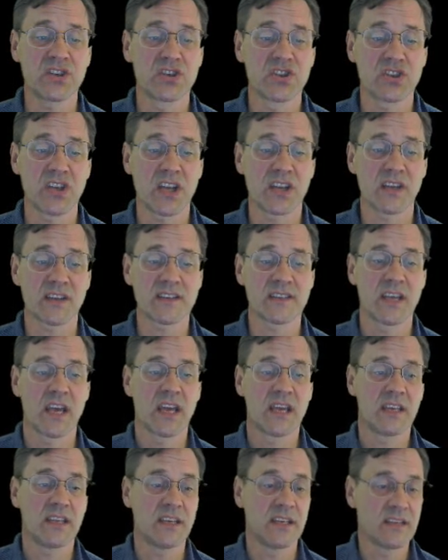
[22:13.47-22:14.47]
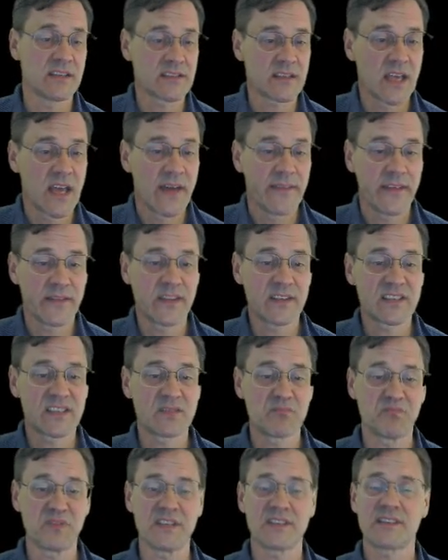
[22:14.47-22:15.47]
genetics, is that the
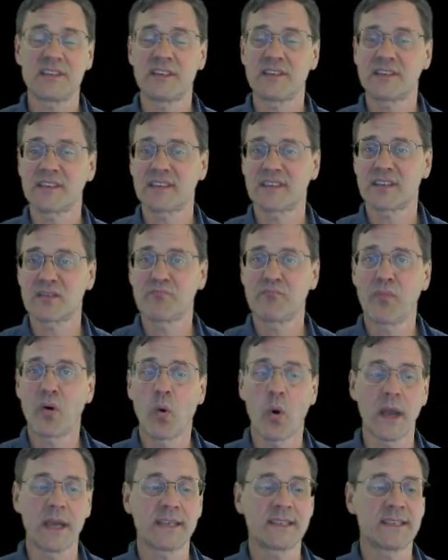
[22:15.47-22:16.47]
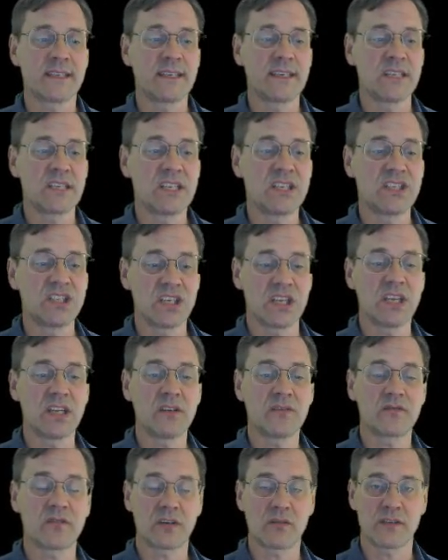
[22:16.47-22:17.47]
species is a point in
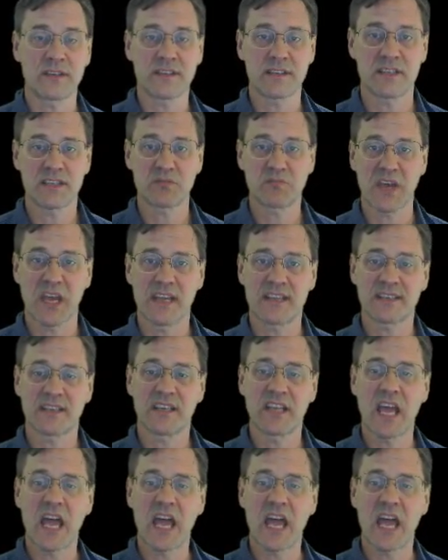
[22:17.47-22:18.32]
gene frequency space, and